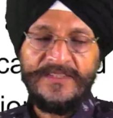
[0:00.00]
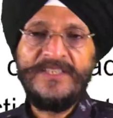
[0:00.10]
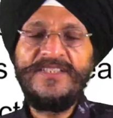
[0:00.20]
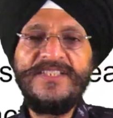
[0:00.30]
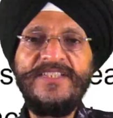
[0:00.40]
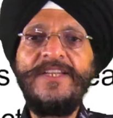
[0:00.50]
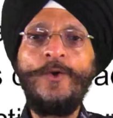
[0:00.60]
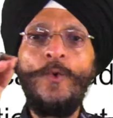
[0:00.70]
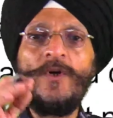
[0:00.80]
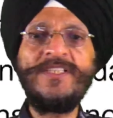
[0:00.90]
This is the
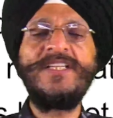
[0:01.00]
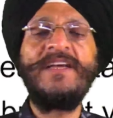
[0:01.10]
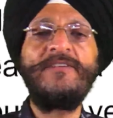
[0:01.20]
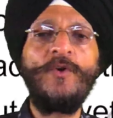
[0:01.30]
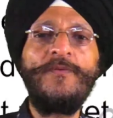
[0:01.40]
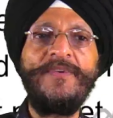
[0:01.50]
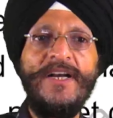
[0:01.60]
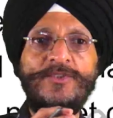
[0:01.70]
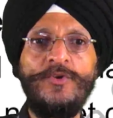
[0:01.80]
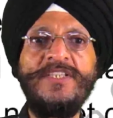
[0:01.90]
lowest level of
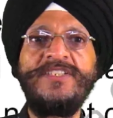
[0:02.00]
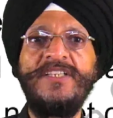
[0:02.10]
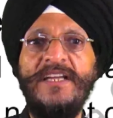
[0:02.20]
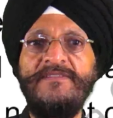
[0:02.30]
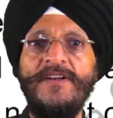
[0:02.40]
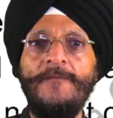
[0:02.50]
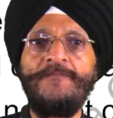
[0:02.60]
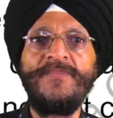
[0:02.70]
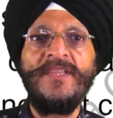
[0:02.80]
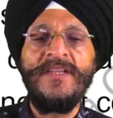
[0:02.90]
isolation level,
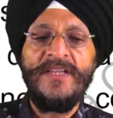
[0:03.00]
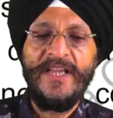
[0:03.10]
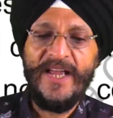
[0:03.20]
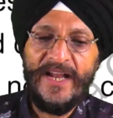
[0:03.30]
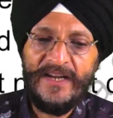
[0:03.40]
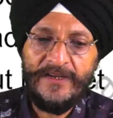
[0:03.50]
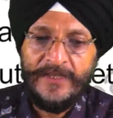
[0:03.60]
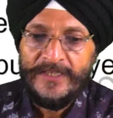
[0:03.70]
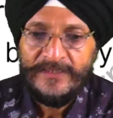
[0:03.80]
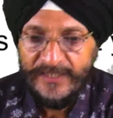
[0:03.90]
and
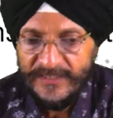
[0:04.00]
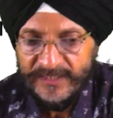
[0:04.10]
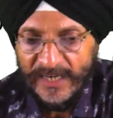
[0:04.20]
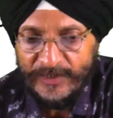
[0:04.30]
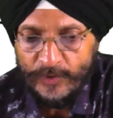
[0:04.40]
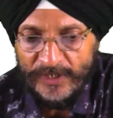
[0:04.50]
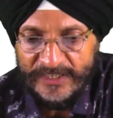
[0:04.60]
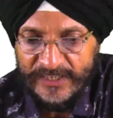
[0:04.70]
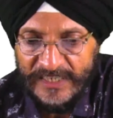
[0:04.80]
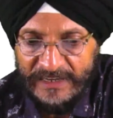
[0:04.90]
this
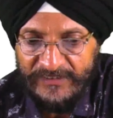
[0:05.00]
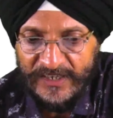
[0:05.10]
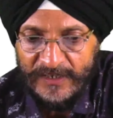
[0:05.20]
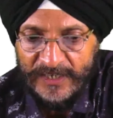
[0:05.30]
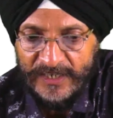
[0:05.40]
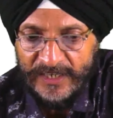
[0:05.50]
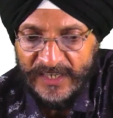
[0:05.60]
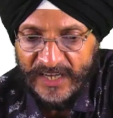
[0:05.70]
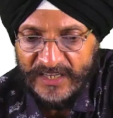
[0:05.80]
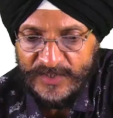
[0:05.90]
isolation level
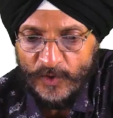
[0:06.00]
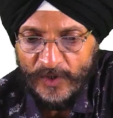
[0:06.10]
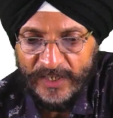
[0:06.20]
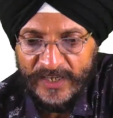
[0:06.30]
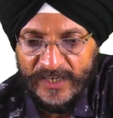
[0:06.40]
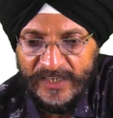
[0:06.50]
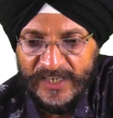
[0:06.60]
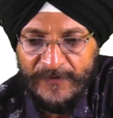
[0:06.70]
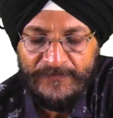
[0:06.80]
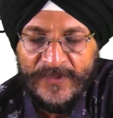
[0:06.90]
does not
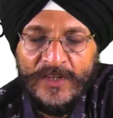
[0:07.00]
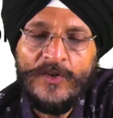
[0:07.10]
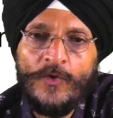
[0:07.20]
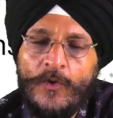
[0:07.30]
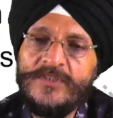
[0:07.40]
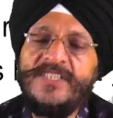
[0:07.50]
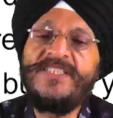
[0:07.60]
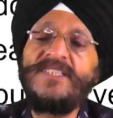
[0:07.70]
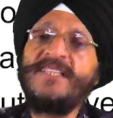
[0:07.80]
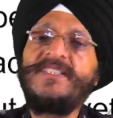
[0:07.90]
guarantee
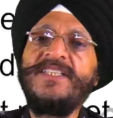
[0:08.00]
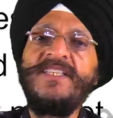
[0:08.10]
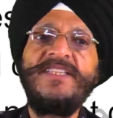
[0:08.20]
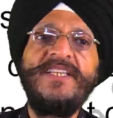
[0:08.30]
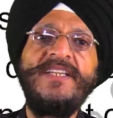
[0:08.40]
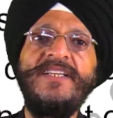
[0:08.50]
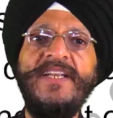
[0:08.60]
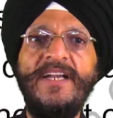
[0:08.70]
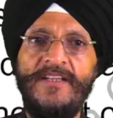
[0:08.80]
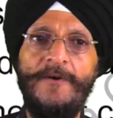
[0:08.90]
consistency in the
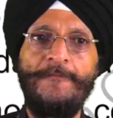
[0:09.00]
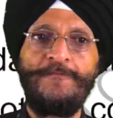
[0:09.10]
data.